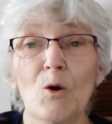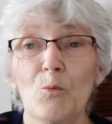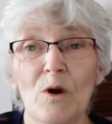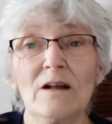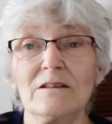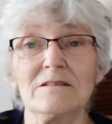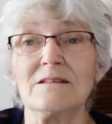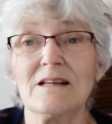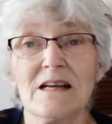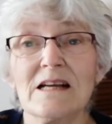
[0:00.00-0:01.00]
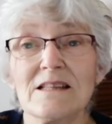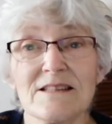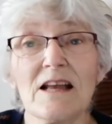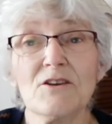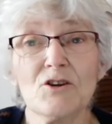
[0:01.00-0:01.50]
Well,
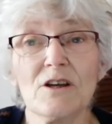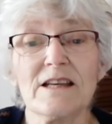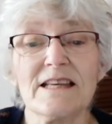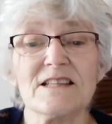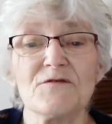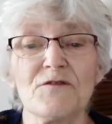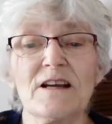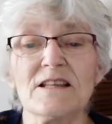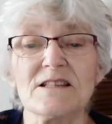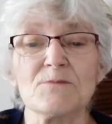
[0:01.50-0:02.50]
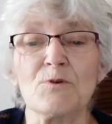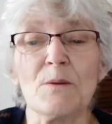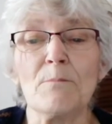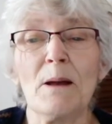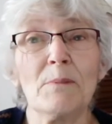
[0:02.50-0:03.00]
Daniel and his friends were
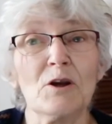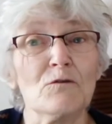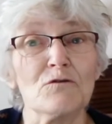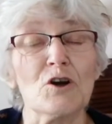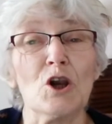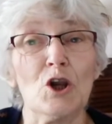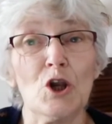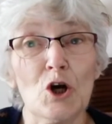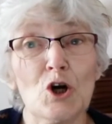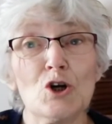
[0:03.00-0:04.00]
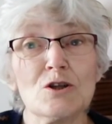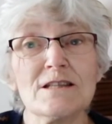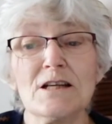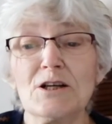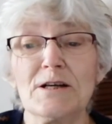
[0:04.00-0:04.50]
in Babylon for a long
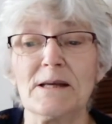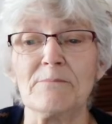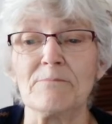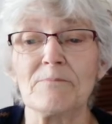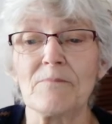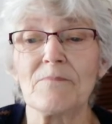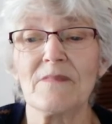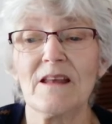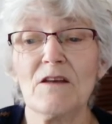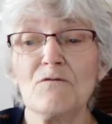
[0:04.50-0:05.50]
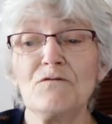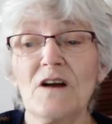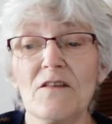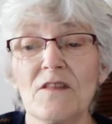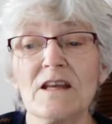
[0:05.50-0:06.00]
time. In
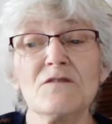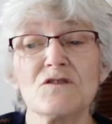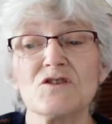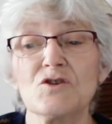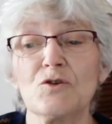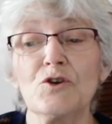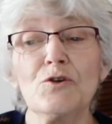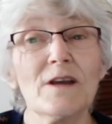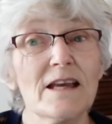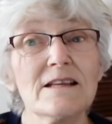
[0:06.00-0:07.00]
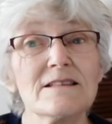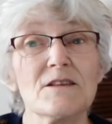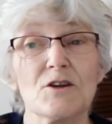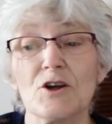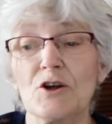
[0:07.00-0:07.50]
fact, they even saw new kings in
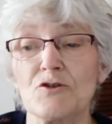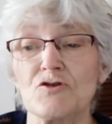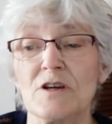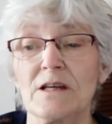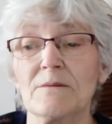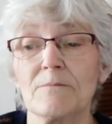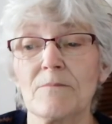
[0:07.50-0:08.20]
the country.